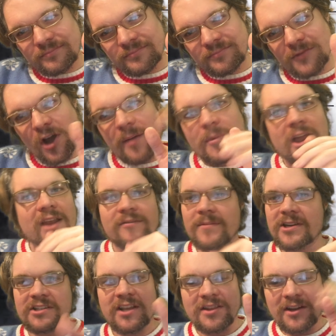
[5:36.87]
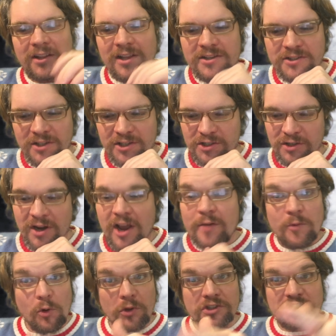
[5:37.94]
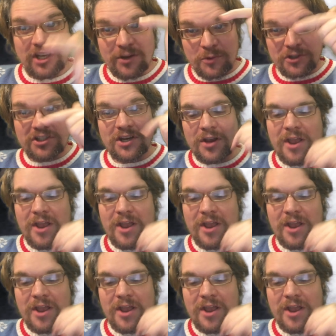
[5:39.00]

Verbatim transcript: No, I bet everybody's getting the deluxe edition. But we'll see. We'll see.